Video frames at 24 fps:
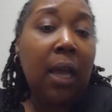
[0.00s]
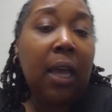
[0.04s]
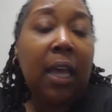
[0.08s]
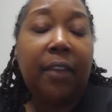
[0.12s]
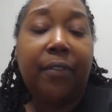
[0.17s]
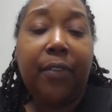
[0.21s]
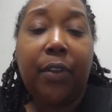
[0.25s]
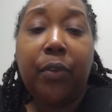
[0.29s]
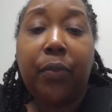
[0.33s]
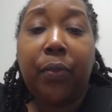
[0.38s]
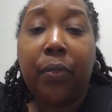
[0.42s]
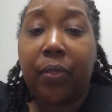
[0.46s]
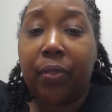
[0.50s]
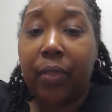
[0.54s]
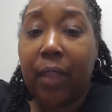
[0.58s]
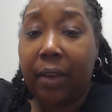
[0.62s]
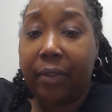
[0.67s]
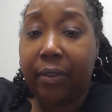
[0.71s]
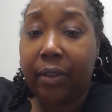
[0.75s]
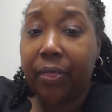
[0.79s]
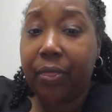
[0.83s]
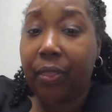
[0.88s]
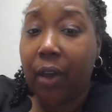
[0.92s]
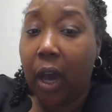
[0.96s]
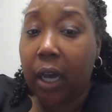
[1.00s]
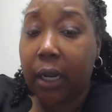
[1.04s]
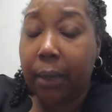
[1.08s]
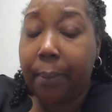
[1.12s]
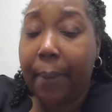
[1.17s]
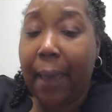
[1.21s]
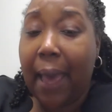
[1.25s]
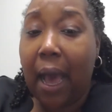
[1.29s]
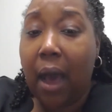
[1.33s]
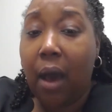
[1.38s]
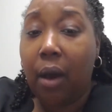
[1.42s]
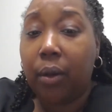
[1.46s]
If you ever thought
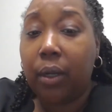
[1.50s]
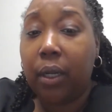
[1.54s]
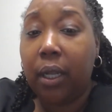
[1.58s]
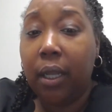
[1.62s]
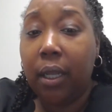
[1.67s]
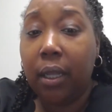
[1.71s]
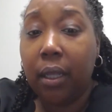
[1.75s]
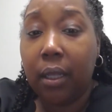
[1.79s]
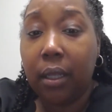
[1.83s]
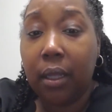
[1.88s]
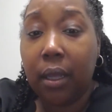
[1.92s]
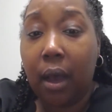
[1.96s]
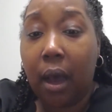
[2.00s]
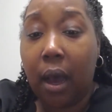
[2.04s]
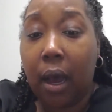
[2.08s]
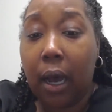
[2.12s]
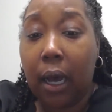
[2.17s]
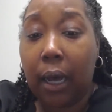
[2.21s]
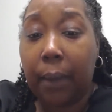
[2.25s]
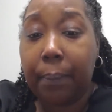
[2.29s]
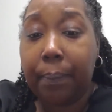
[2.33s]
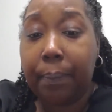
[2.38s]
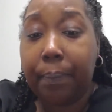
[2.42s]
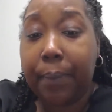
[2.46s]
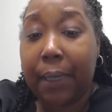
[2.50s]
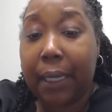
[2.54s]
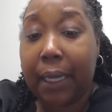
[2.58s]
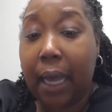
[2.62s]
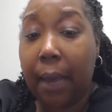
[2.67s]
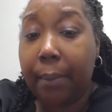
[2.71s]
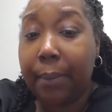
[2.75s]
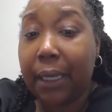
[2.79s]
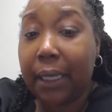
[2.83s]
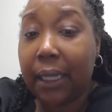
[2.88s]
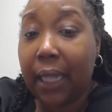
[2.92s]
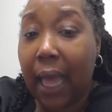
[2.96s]
about
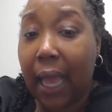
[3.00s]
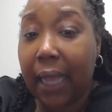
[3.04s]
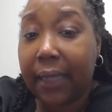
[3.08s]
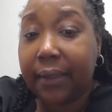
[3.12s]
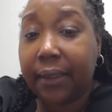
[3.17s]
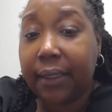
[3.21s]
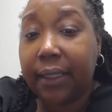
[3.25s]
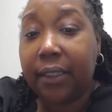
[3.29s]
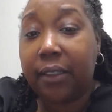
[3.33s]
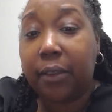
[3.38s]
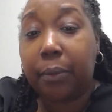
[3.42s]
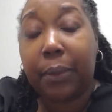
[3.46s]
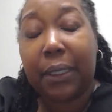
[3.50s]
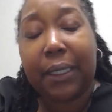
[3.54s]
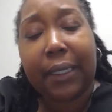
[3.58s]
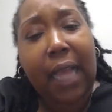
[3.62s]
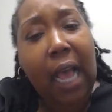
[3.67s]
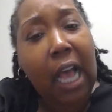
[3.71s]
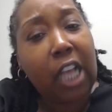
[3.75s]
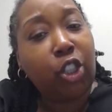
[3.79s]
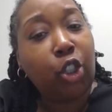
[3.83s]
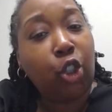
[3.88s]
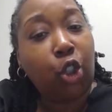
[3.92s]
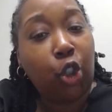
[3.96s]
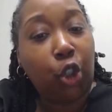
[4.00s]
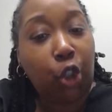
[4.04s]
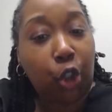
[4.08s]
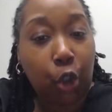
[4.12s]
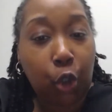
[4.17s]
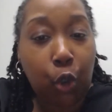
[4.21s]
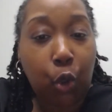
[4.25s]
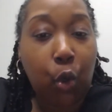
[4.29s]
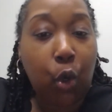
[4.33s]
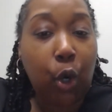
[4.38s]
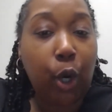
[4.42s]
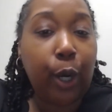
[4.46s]
becoming licensed but not
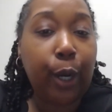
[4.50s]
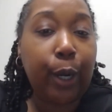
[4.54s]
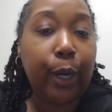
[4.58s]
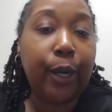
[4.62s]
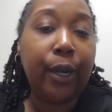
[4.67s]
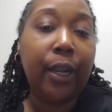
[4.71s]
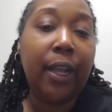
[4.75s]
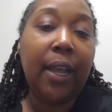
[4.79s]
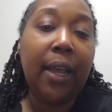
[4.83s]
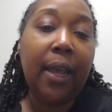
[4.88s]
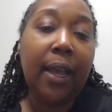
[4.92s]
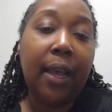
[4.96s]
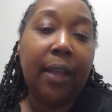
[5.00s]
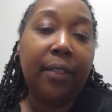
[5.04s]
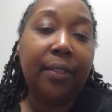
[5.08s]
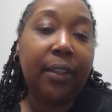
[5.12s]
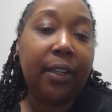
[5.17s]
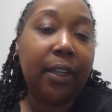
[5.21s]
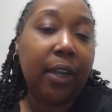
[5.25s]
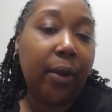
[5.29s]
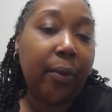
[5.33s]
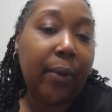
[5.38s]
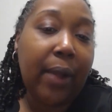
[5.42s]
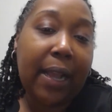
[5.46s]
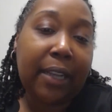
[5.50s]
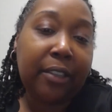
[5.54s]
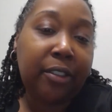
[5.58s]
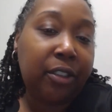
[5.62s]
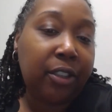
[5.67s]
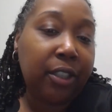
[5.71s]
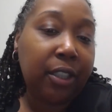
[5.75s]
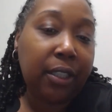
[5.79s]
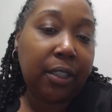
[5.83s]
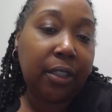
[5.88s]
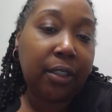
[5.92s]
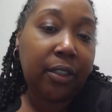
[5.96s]
sure the
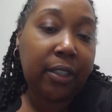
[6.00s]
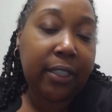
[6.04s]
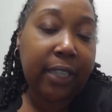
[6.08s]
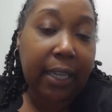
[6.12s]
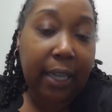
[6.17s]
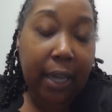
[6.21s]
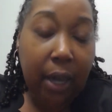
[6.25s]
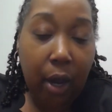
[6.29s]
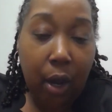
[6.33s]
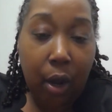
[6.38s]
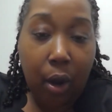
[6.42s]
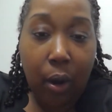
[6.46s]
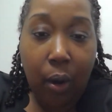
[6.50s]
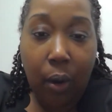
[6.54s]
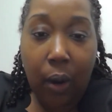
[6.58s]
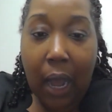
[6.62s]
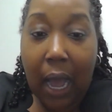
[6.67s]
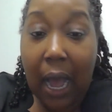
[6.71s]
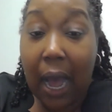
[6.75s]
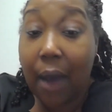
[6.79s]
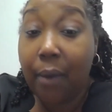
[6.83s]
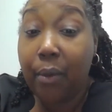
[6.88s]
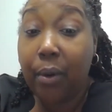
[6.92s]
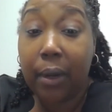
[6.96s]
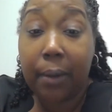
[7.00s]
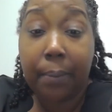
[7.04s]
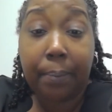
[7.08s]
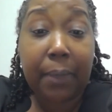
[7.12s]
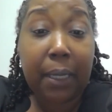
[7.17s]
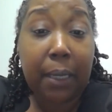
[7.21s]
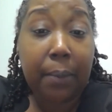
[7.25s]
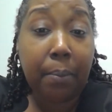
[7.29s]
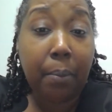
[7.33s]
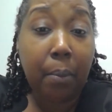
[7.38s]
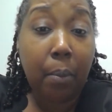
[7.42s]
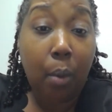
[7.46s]
direction to go, I would
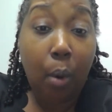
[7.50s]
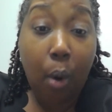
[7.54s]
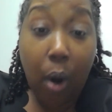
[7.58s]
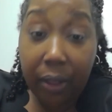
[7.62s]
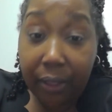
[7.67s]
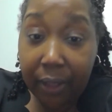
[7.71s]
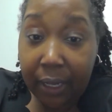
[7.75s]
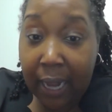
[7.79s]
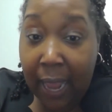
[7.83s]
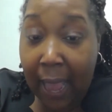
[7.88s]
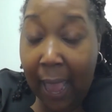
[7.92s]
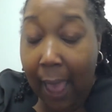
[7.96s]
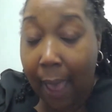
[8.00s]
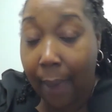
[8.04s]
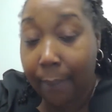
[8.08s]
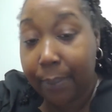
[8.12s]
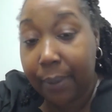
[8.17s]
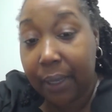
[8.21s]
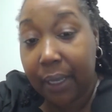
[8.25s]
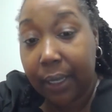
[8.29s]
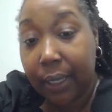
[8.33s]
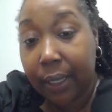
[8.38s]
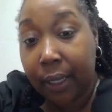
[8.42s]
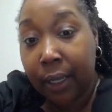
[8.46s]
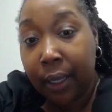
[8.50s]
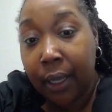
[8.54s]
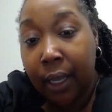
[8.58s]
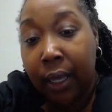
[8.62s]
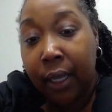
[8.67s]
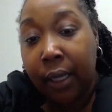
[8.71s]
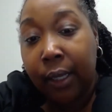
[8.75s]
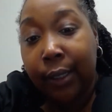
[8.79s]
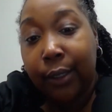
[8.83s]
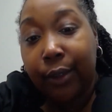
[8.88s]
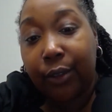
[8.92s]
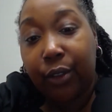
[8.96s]
be more than happy
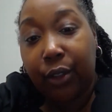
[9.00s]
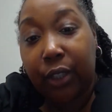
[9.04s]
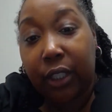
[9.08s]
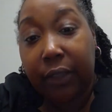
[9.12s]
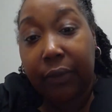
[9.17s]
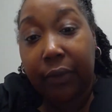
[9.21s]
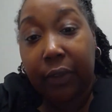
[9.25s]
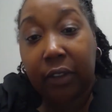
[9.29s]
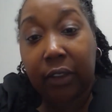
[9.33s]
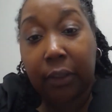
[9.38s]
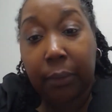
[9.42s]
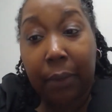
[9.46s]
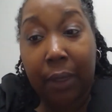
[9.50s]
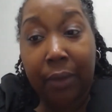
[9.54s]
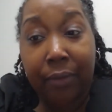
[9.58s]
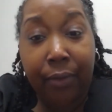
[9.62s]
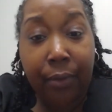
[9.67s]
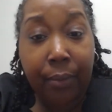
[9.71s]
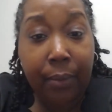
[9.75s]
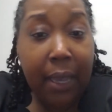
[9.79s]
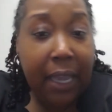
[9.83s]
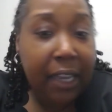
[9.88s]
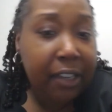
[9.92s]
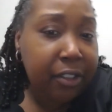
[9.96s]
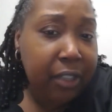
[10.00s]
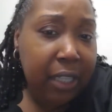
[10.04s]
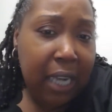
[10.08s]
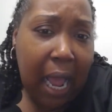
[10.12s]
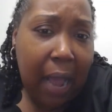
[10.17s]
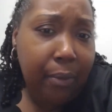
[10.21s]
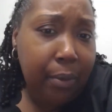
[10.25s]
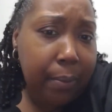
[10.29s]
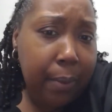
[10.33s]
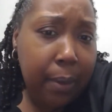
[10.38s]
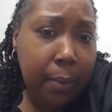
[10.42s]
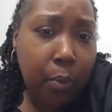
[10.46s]
to give you some information.
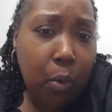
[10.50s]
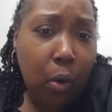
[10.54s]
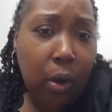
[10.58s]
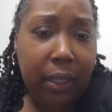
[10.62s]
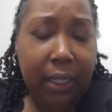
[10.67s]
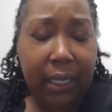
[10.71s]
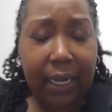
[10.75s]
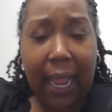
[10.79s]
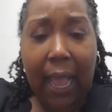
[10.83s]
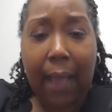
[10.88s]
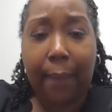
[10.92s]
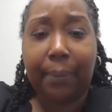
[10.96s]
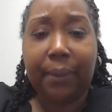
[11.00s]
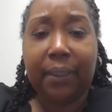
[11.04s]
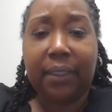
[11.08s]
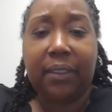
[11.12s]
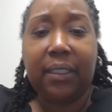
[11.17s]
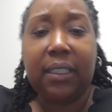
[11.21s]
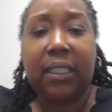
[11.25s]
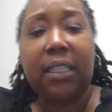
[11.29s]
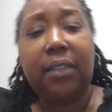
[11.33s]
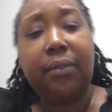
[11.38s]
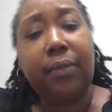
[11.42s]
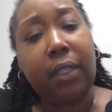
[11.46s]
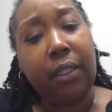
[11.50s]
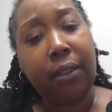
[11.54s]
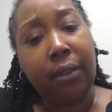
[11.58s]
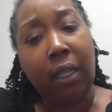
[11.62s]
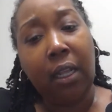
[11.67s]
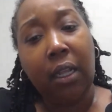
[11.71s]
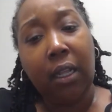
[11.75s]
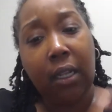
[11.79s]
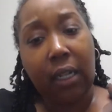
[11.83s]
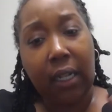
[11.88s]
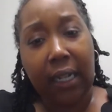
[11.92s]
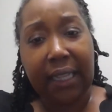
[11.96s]
I would be more than happy to even,
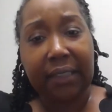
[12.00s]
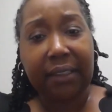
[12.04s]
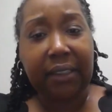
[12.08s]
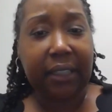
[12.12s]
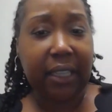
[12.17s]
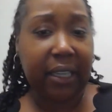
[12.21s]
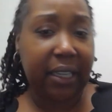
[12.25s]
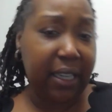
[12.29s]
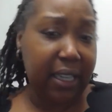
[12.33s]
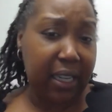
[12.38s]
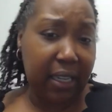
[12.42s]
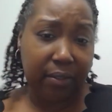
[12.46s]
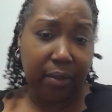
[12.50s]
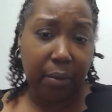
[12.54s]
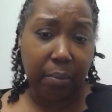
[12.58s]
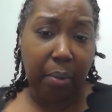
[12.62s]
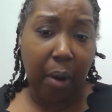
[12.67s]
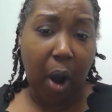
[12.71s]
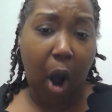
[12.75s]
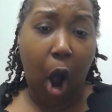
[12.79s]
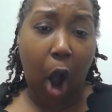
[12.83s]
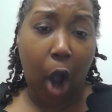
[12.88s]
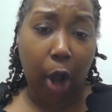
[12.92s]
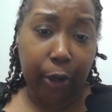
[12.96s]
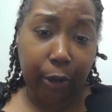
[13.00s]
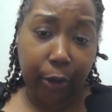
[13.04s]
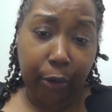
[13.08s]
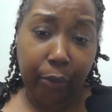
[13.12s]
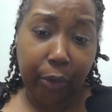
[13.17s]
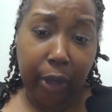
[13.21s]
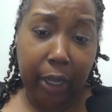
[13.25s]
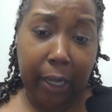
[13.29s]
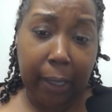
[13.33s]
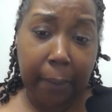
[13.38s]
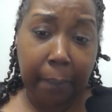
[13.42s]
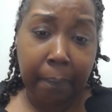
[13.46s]
let's look at even
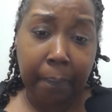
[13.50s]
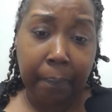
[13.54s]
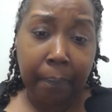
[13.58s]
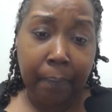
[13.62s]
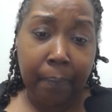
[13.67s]
partnering.